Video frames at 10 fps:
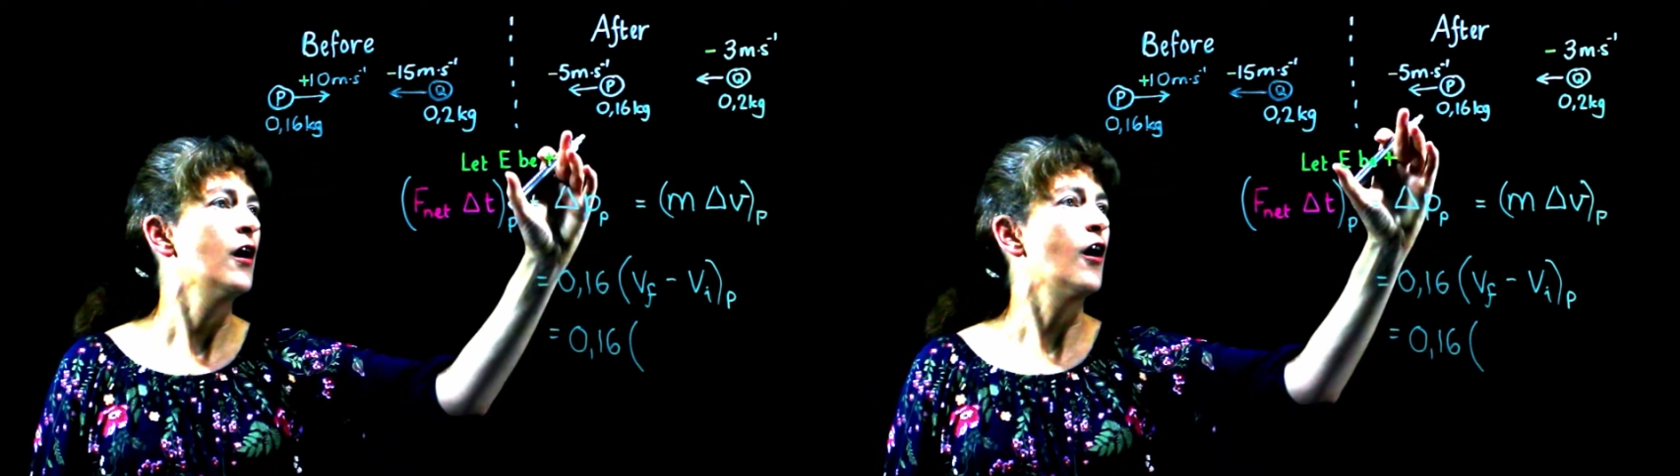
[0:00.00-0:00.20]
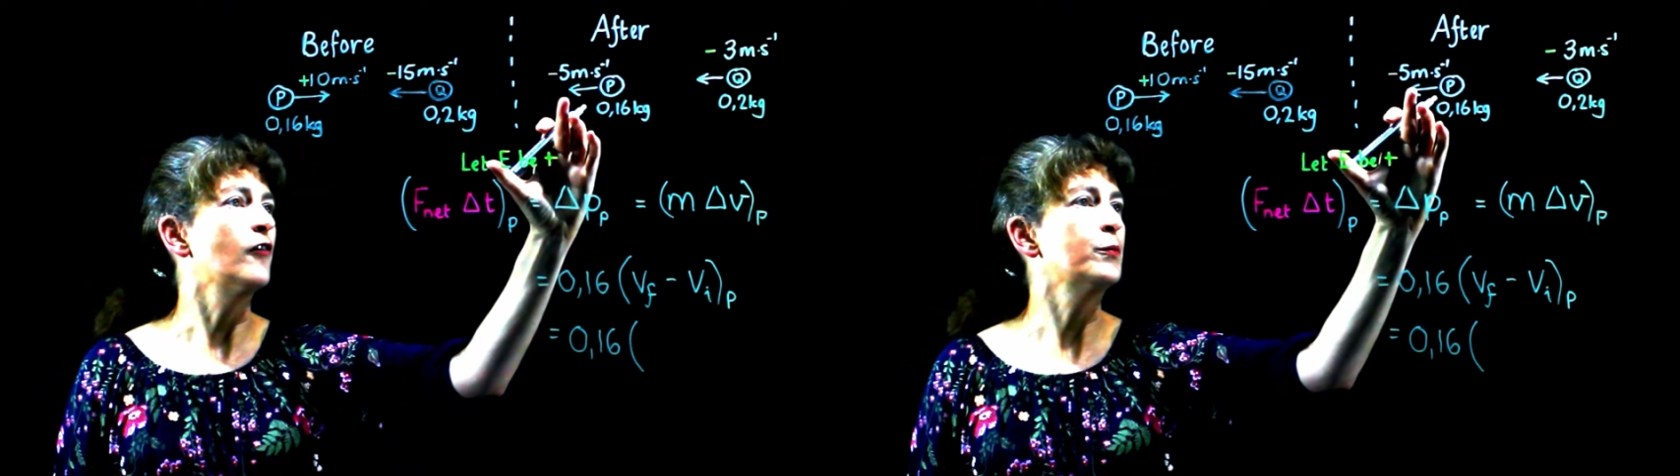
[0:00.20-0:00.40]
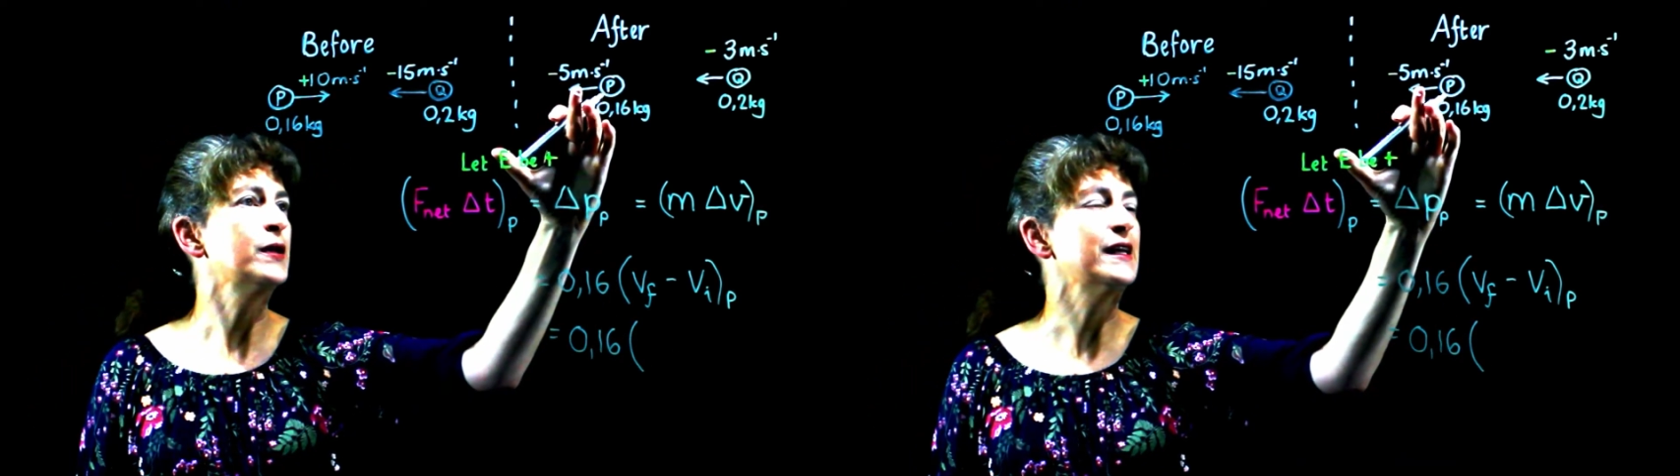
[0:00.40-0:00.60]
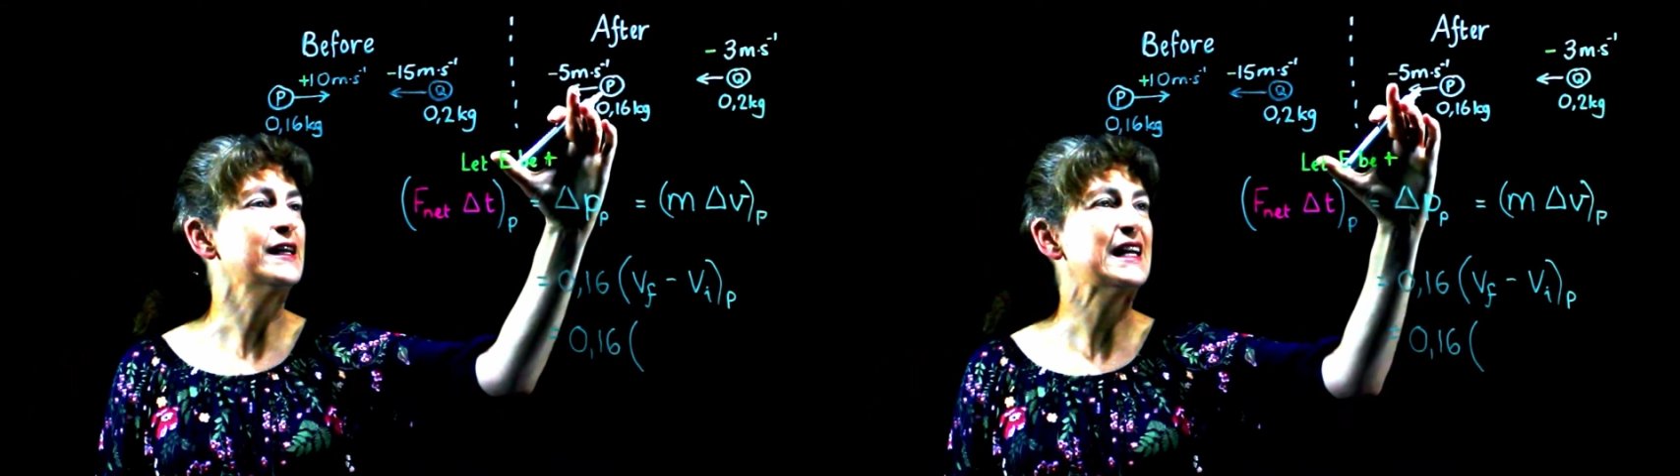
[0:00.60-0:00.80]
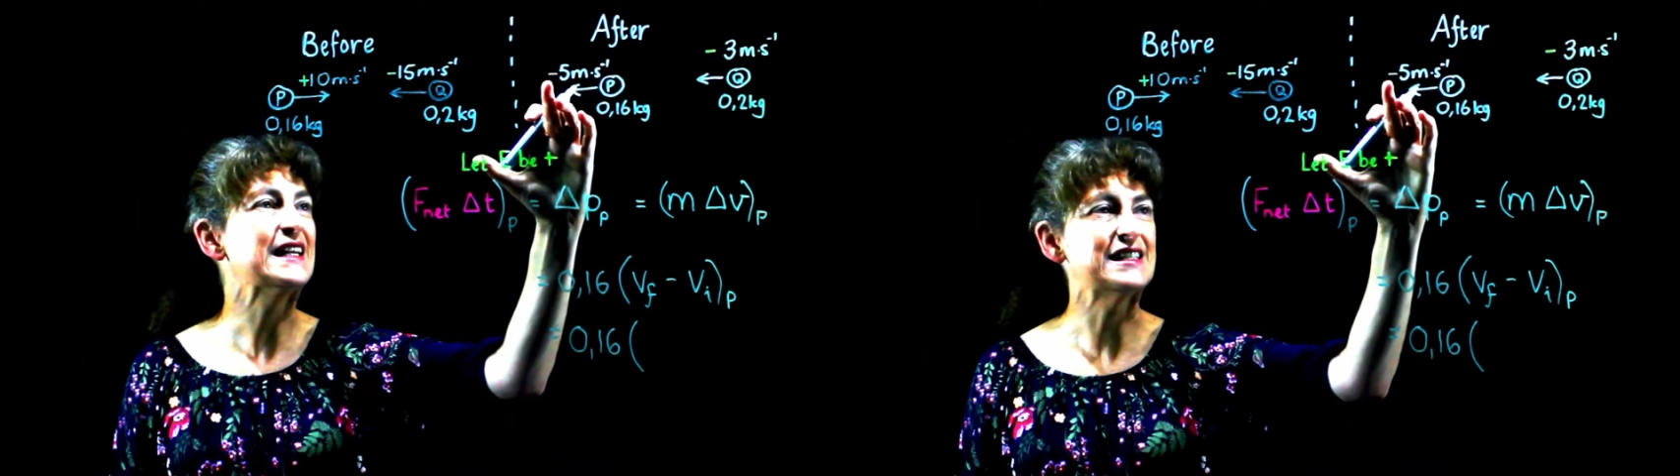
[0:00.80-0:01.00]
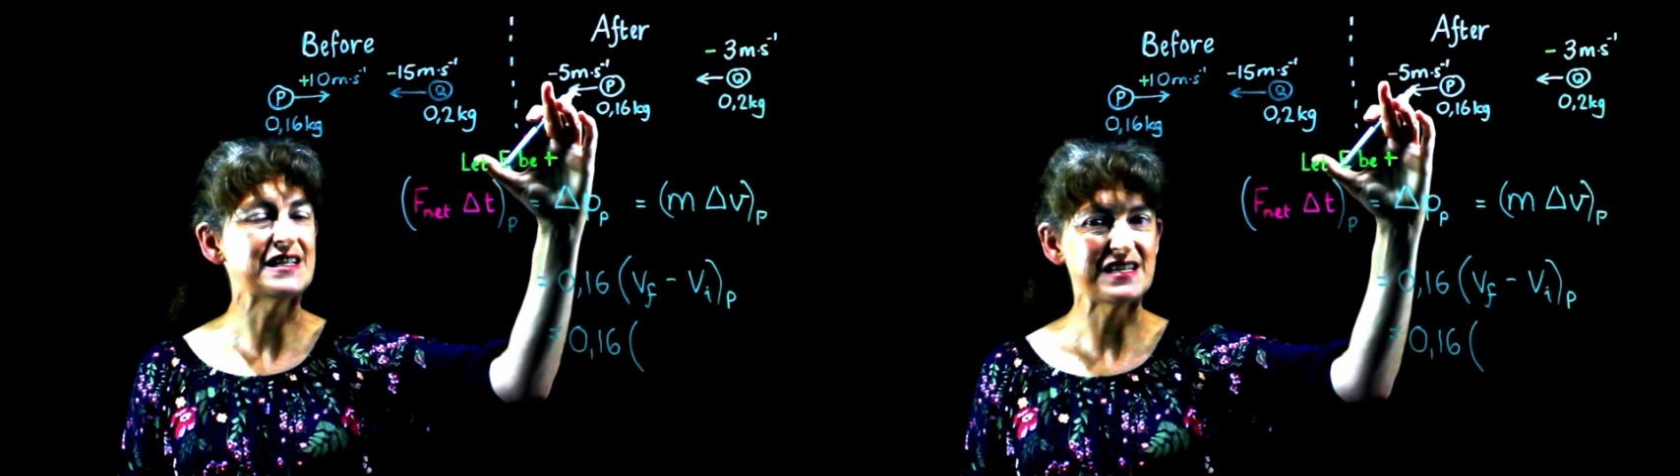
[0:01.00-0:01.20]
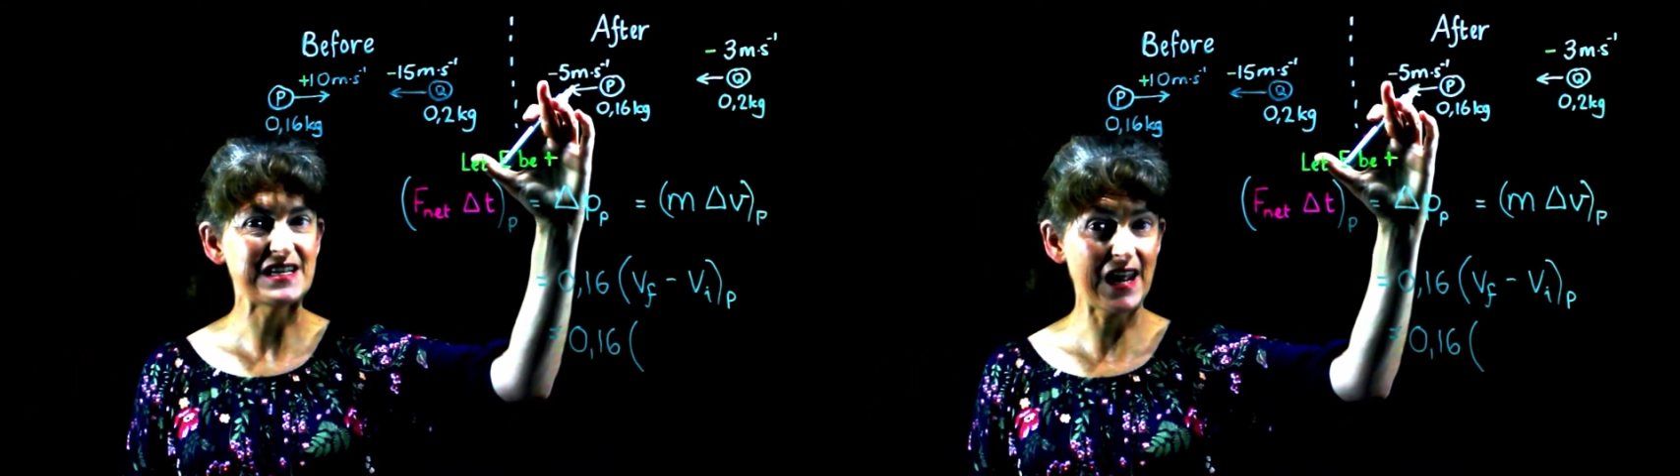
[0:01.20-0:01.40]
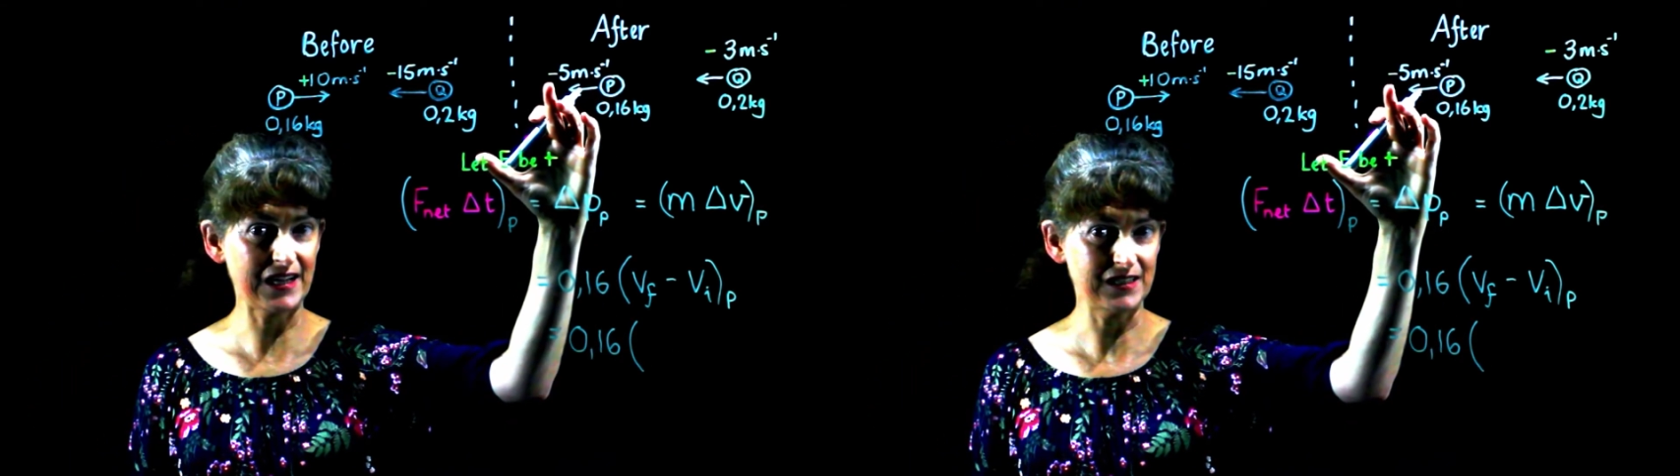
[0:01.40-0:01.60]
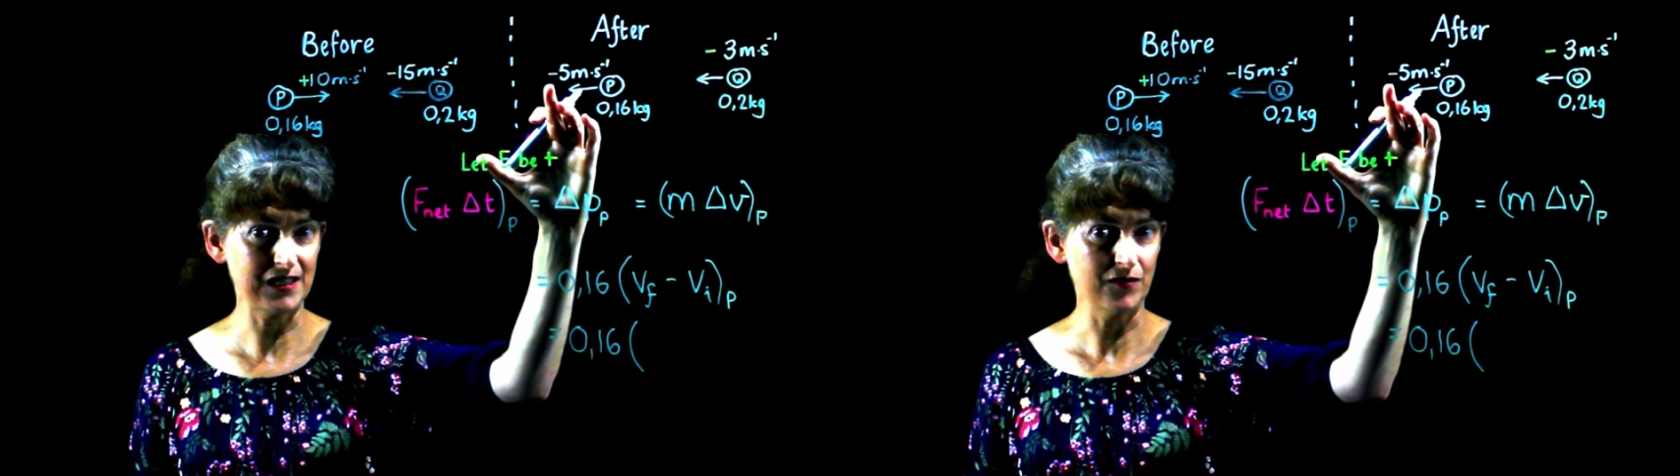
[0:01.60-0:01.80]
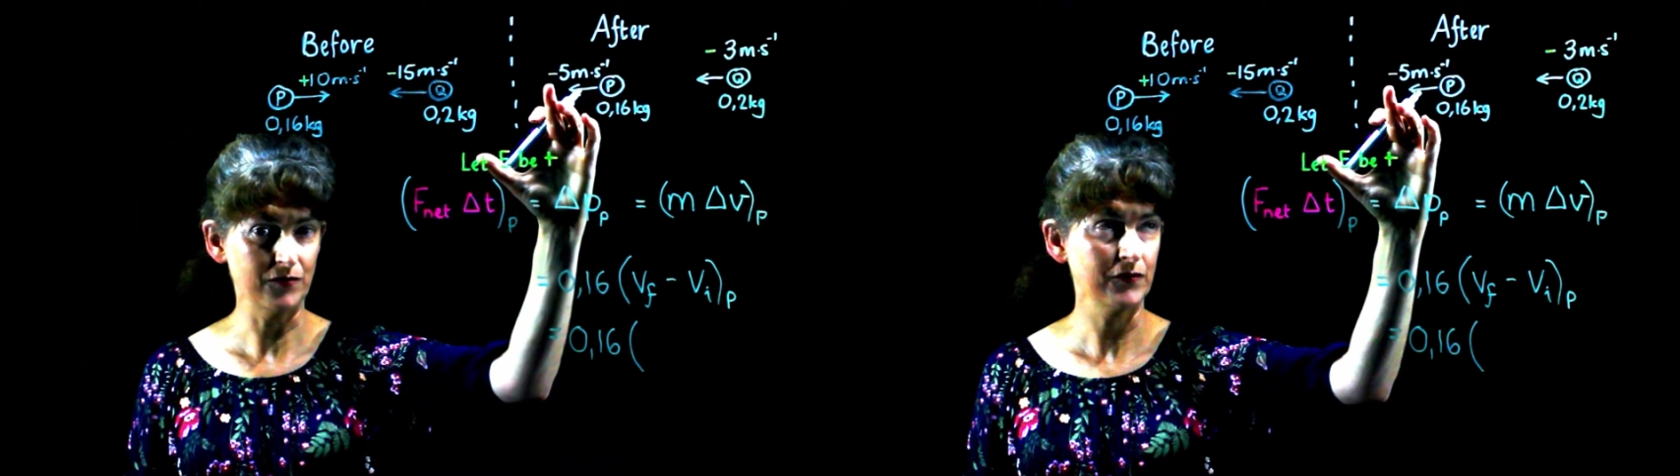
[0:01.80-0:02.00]
of P is
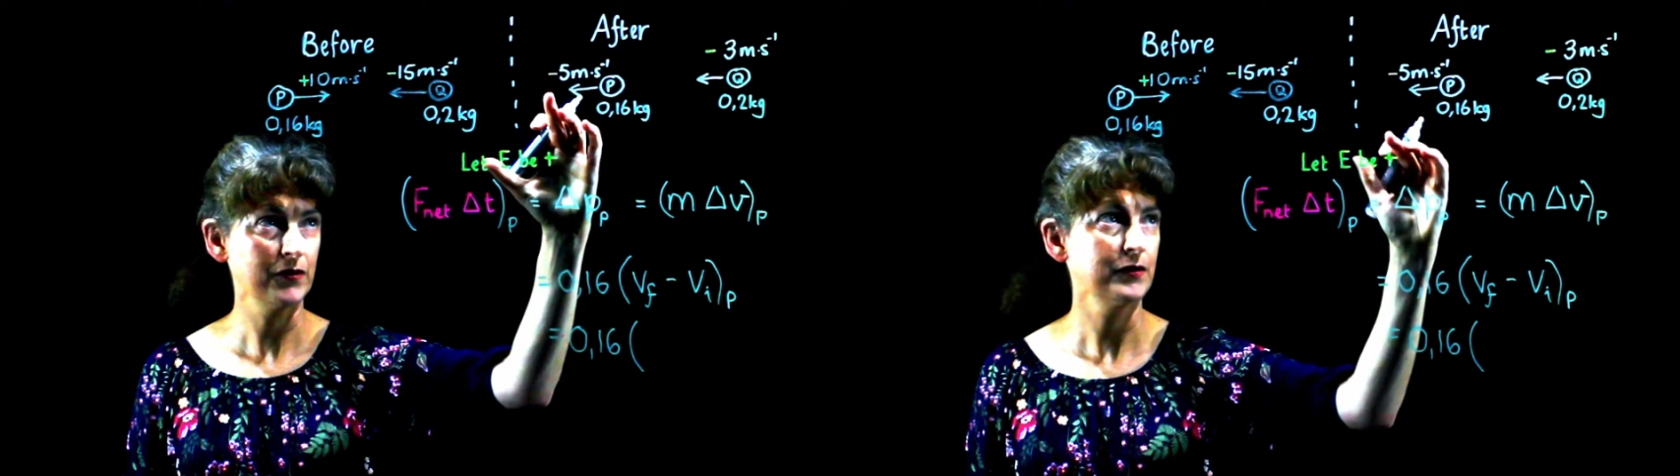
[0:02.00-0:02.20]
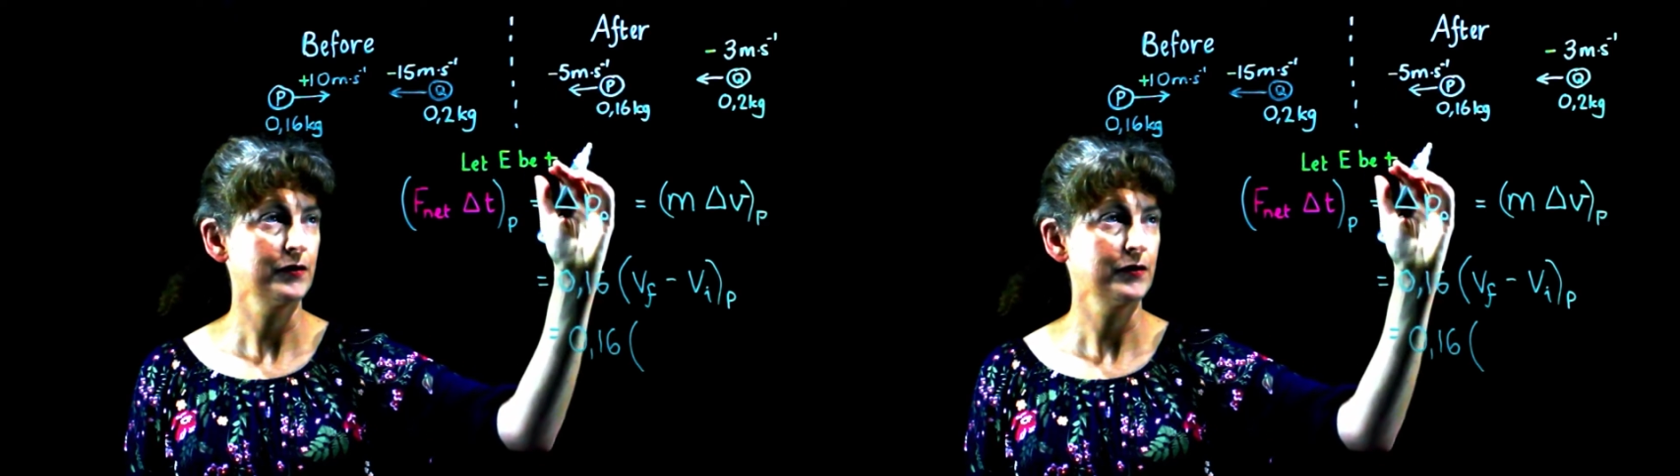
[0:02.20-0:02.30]
negative